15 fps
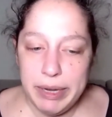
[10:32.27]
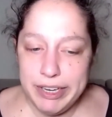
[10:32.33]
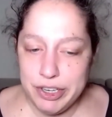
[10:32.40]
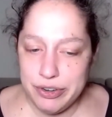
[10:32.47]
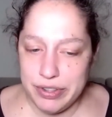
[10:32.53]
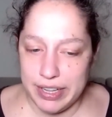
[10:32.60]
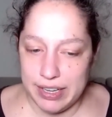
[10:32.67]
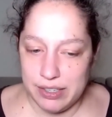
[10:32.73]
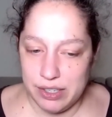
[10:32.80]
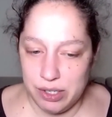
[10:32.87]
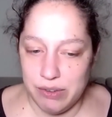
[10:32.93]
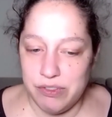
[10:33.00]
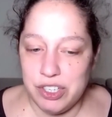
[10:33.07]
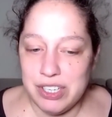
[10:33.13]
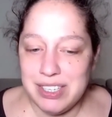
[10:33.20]
Picture
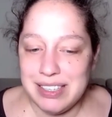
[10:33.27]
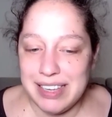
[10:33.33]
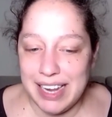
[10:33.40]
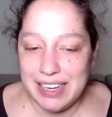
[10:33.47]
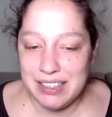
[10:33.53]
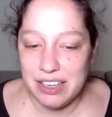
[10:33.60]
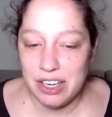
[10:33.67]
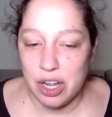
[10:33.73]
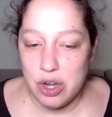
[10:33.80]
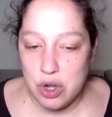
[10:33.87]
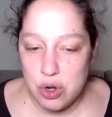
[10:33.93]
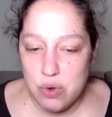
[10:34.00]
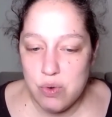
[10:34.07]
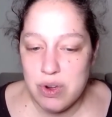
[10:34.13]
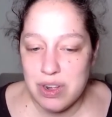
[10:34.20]
this. You've just landed a
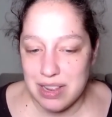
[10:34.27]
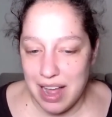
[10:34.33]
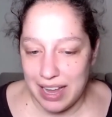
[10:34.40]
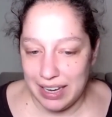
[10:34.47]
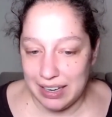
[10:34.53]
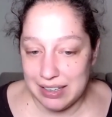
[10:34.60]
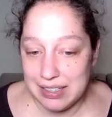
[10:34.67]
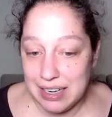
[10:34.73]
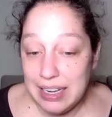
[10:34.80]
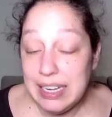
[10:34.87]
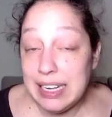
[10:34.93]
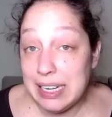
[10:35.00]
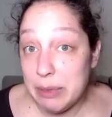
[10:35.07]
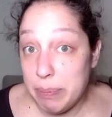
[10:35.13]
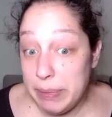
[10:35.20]
new client,
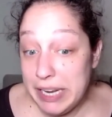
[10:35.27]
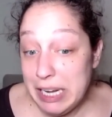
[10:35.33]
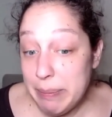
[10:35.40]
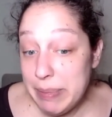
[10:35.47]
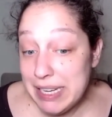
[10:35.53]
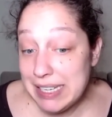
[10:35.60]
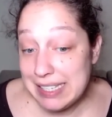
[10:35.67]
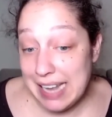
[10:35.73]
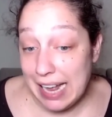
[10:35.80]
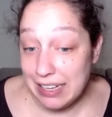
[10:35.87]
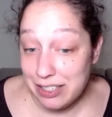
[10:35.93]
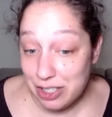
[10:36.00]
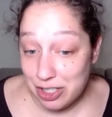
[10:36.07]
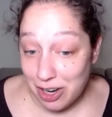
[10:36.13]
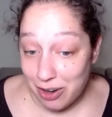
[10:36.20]
a B two B
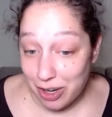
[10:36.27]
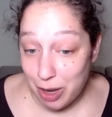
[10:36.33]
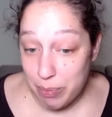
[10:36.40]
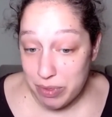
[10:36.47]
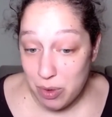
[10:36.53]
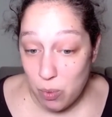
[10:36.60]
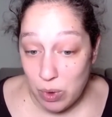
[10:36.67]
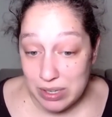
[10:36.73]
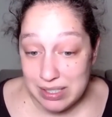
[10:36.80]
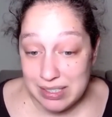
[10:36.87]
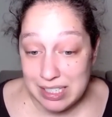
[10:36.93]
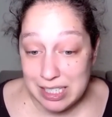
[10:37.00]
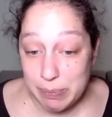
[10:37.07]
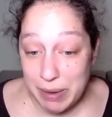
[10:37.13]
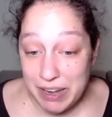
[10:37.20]
SaaS startup that wants
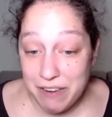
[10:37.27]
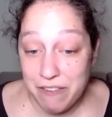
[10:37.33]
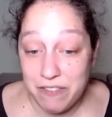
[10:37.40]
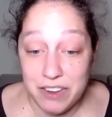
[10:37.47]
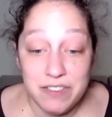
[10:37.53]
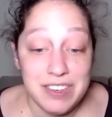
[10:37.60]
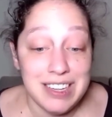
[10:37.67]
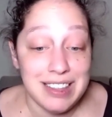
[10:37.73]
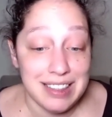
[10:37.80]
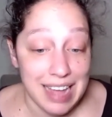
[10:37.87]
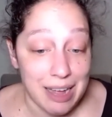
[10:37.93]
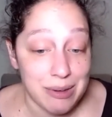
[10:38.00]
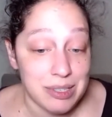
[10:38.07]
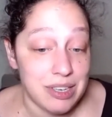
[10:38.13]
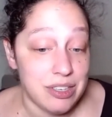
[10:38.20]
to spend fifty
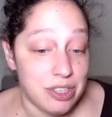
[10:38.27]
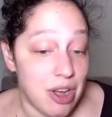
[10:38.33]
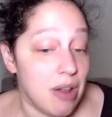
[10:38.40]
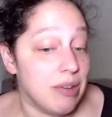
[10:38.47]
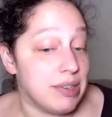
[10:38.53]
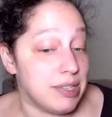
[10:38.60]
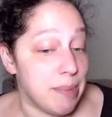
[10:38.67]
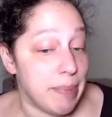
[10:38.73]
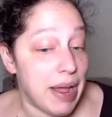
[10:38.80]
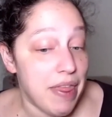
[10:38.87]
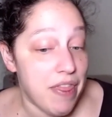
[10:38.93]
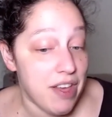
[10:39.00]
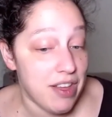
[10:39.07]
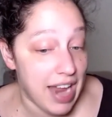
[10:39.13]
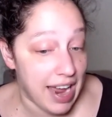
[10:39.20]
thousand dollars a
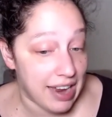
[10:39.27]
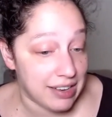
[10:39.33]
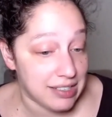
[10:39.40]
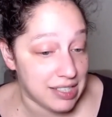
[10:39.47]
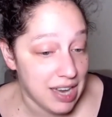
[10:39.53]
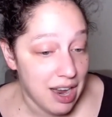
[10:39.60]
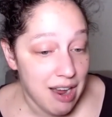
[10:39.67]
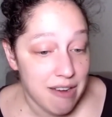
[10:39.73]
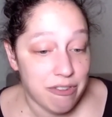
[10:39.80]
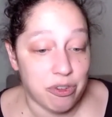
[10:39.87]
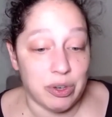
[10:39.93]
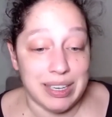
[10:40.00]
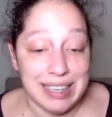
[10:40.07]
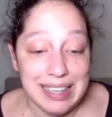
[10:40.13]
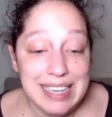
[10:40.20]
month on ads
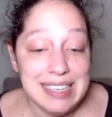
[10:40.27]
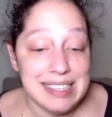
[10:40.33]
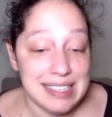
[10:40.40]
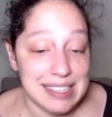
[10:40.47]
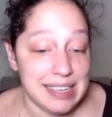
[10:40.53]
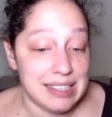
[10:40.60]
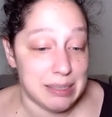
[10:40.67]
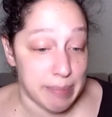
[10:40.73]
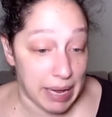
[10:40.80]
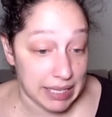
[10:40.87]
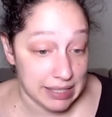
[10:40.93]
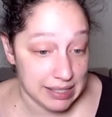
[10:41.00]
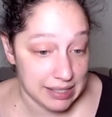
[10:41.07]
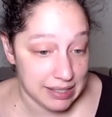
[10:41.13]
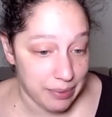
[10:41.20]
for at least six
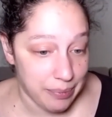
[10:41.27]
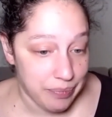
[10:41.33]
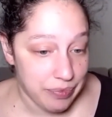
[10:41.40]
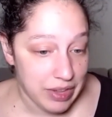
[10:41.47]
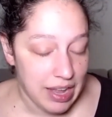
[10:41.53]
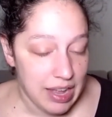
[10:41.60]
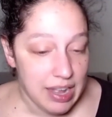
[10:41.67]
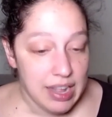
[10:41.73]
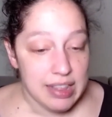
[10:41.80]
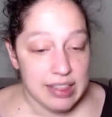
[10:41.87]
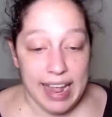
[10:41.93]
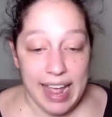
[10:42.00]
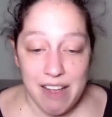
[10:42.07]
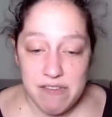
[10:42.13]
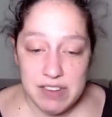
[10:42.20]
months.
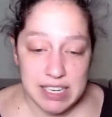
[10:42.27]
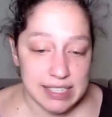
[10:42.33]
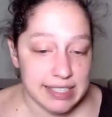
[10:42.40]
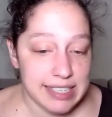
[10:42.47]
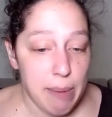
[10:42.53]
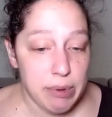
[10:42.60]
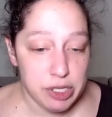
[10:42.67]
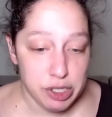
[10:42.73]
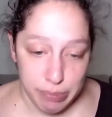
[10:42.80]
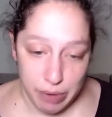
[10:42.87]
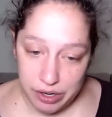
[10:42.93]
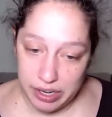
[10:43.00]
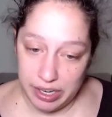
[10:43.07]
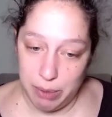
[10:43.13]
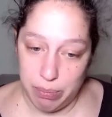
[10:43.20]
They have an established
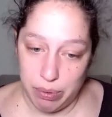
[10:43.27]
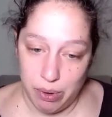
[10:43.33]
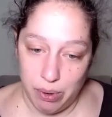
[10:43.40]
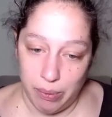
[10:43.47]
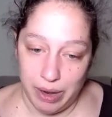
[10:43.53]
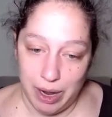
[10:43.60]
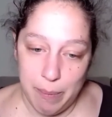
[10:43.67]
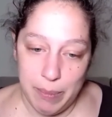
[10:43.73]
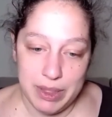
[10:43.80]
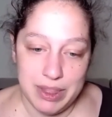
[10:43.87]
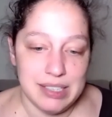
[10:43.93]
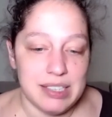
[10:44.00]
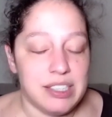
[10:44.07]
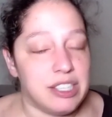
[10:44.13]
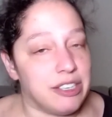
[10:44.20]
marketing program, but
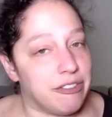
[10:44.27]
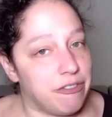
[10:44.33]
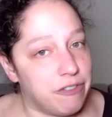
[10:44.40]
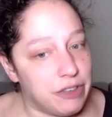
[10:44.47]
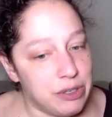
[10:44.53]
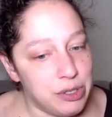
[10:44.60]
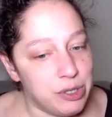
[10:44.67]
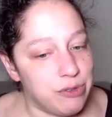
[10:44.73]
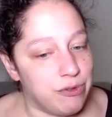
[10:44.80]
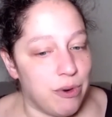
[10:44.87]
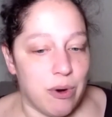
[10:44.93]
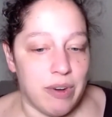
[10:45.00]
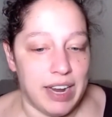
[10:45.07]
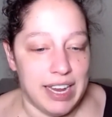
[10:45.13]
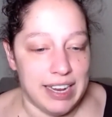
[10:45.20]
this is their first
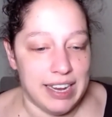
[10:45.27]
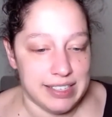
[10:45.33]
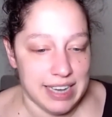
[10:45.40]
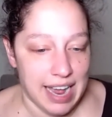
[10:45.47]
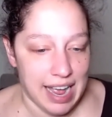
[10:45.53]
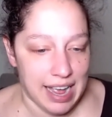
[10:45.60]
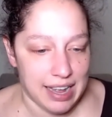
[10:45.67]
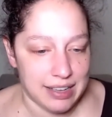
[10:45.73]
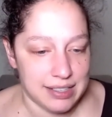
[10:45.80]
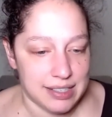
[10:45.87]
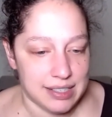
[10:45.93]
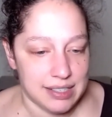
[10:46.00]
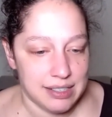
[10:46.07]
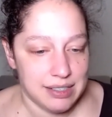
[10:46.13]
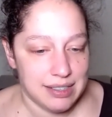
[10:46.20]
foray into
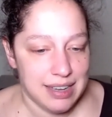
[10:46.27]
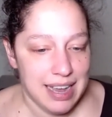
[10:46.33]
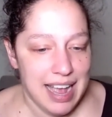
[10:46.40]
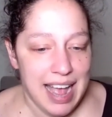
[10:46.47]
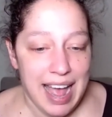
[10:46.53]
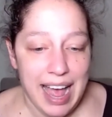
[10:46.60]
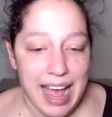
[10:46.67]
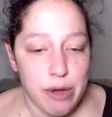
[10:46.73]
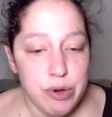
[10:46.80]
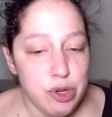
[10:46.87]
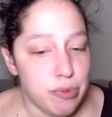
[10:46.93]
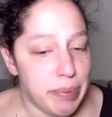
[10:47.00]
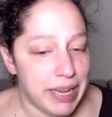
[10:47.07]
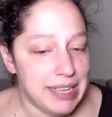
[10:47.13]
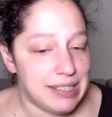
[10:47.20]
ads. How do
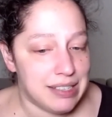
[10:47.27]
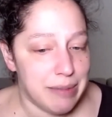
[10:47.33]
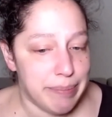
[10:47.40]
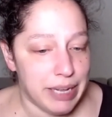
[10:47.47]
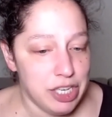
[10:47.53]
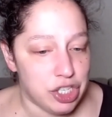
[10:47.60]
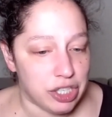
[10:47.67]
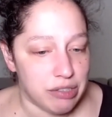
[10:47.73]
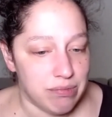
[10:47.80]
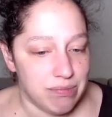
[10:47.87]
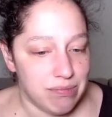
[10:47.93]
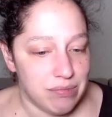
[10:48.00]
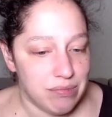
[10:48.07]
you pace the budget?